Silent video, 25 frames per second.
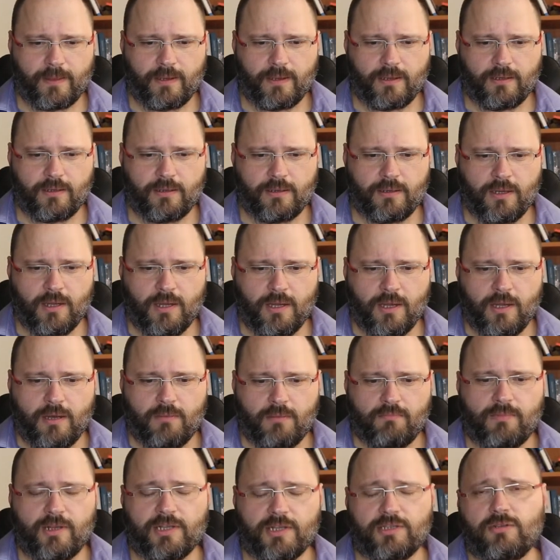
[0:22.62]
uh,
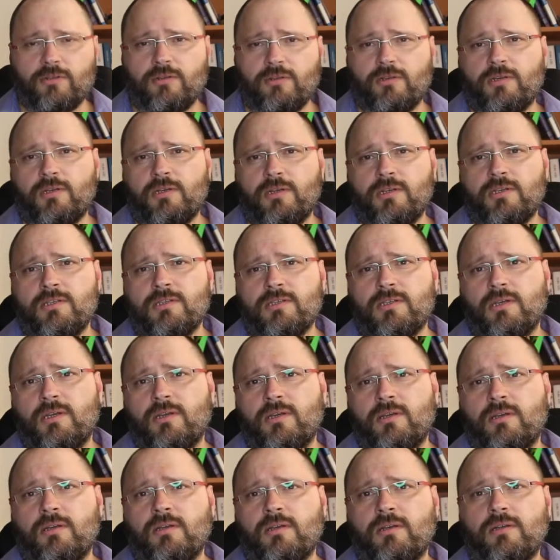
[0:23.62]
Bolsonaro is
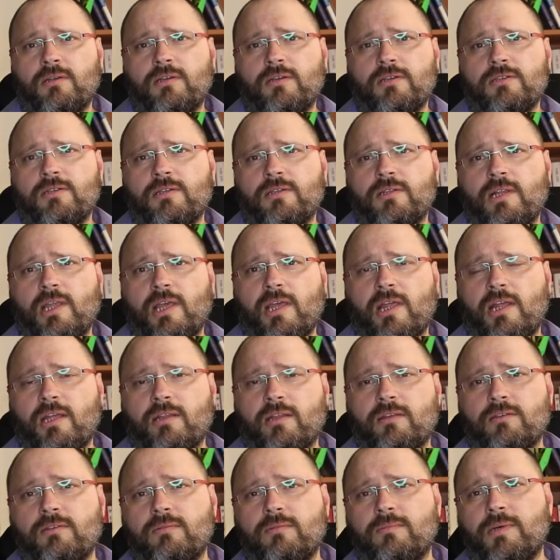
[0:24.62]
recently
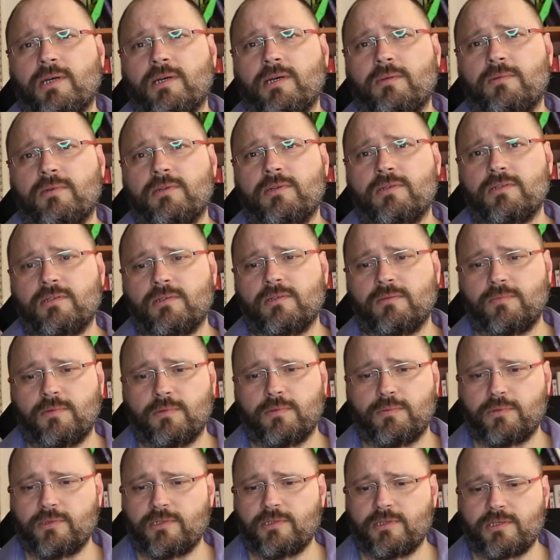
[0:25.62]
elected by Brazil
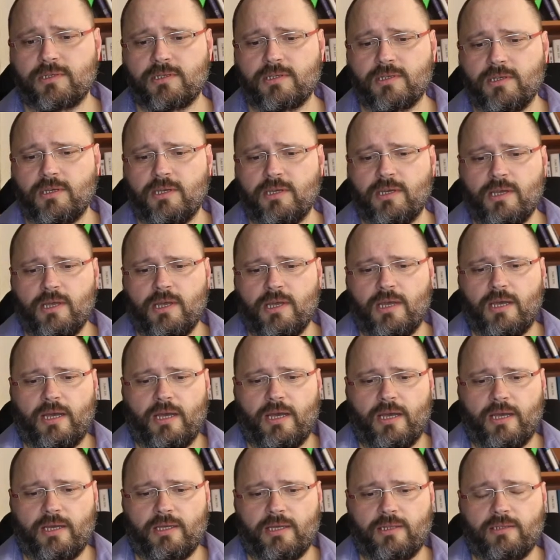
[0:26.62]
populace,
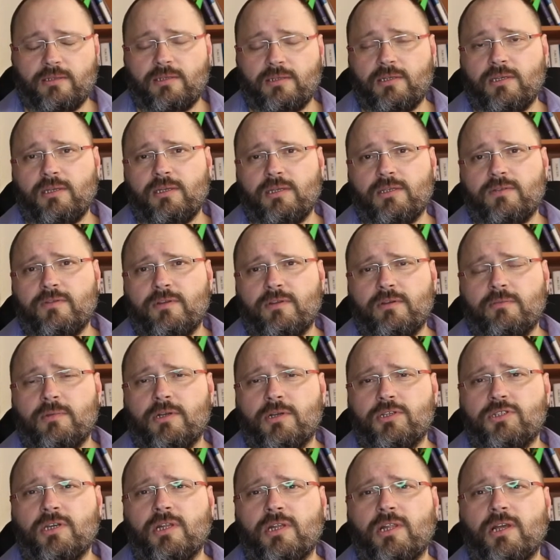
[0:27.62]
and he is very
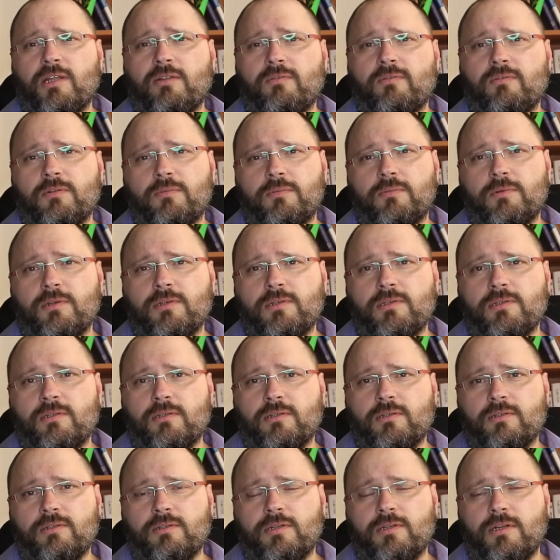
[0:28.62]
much aligned with
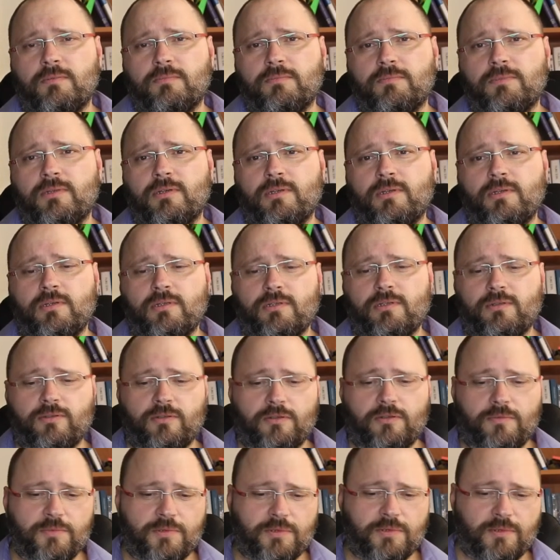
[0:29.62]
President Trump in
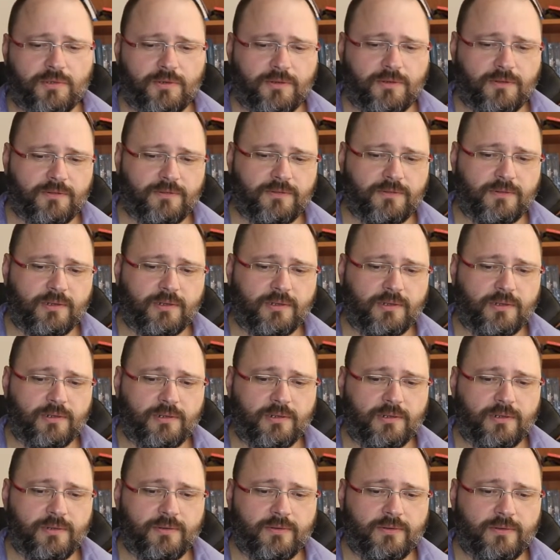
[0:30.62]
terms of
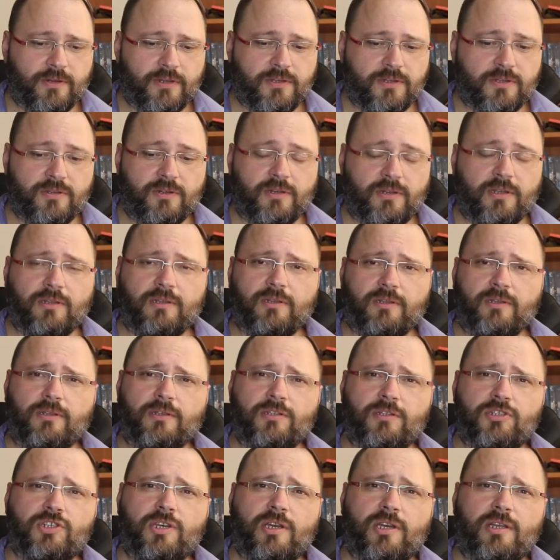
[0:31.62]
restricting
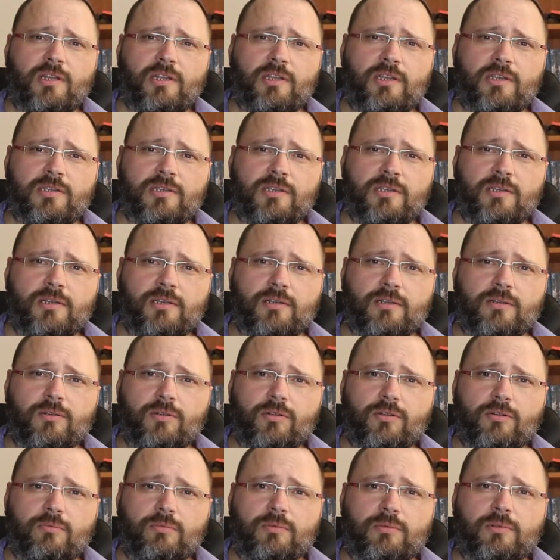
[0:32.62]
the Chinese
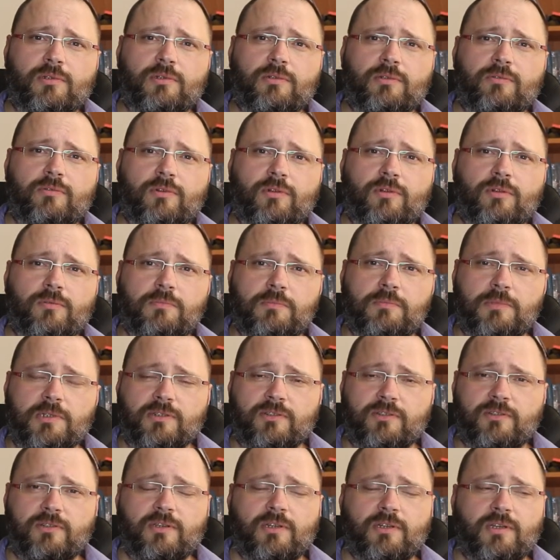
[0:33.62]
global
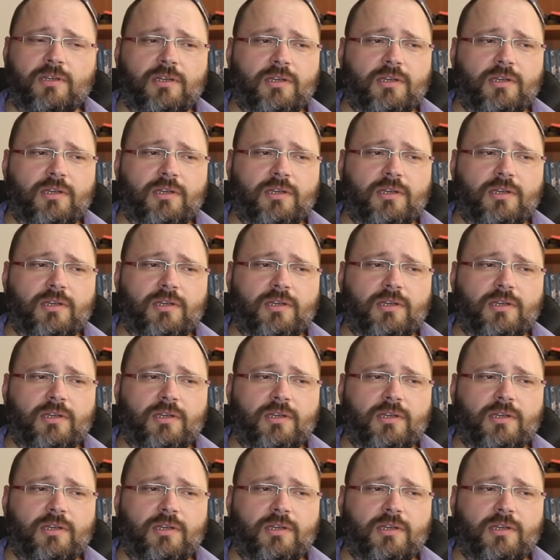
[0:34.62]
development